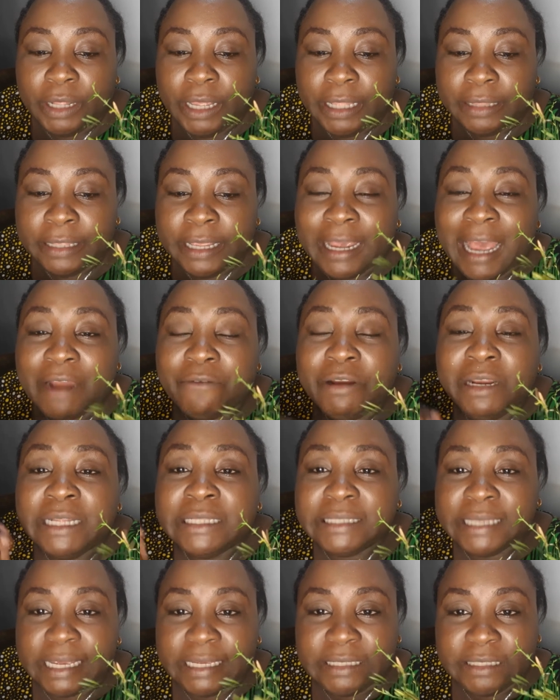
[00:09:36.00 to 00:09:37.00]
they can really
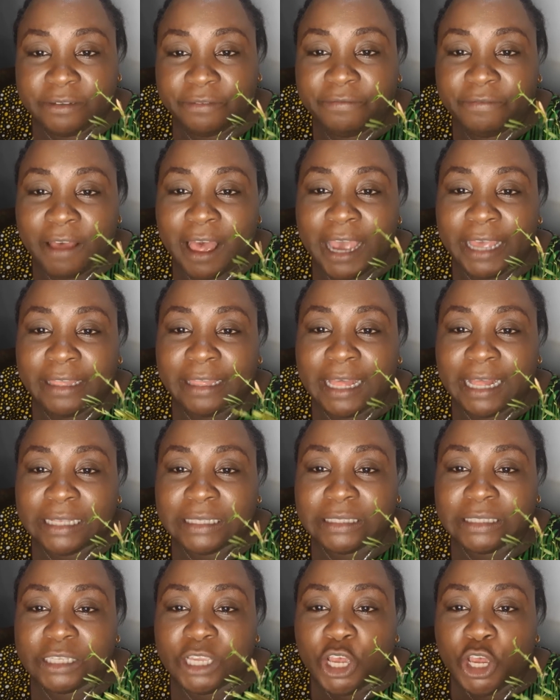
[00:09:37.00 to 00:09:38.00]
testify that,
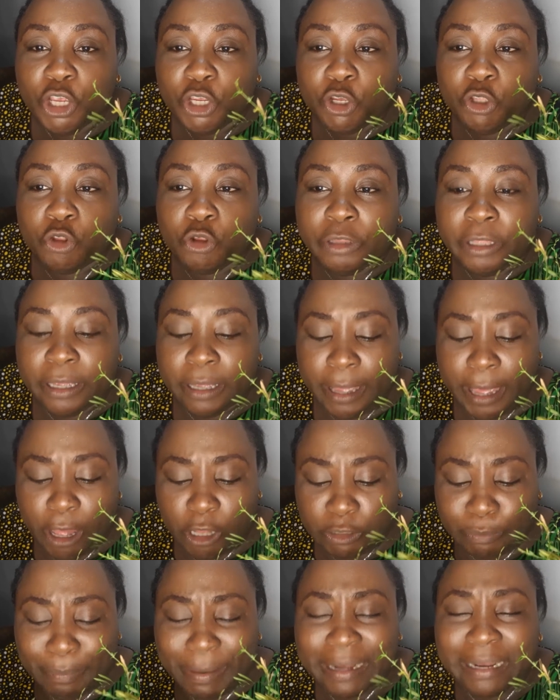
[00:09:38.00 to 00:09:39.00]
you know, the
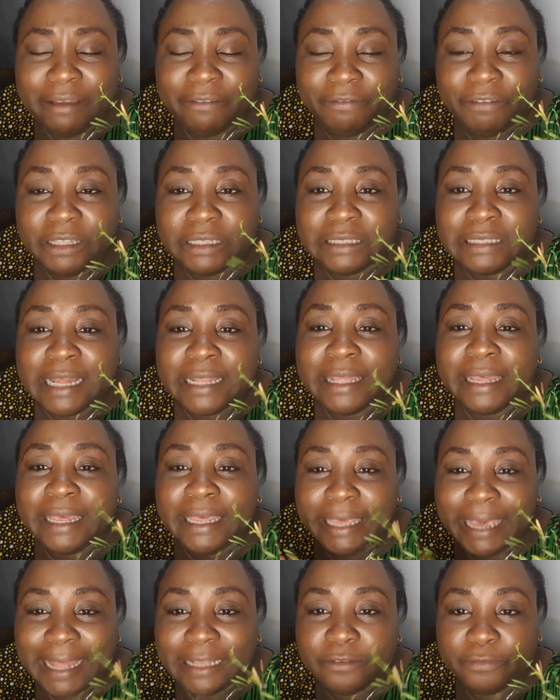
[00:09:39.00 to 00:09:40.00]
health benefits that they
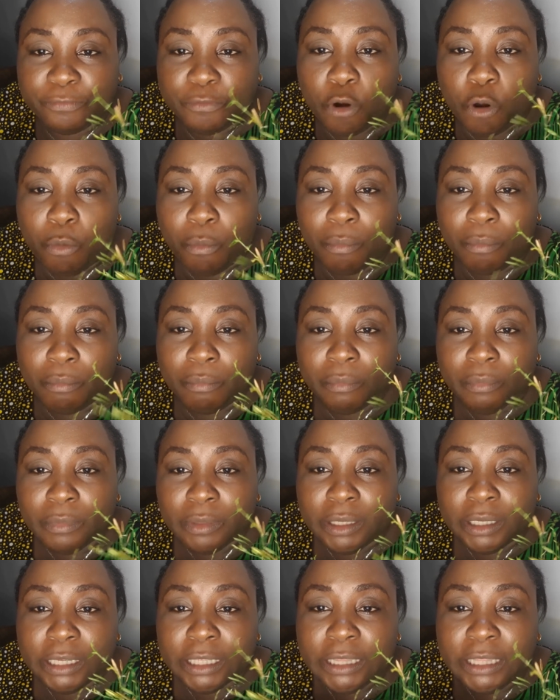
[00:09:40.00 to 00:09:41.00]
get from
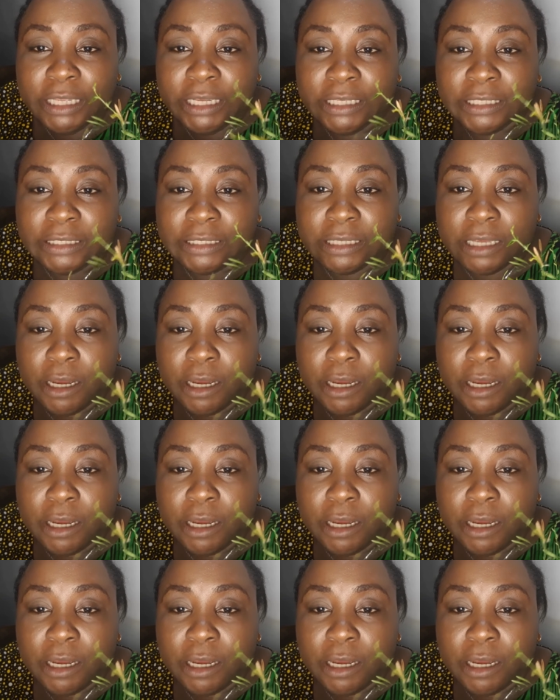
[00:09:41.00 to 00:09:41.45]
these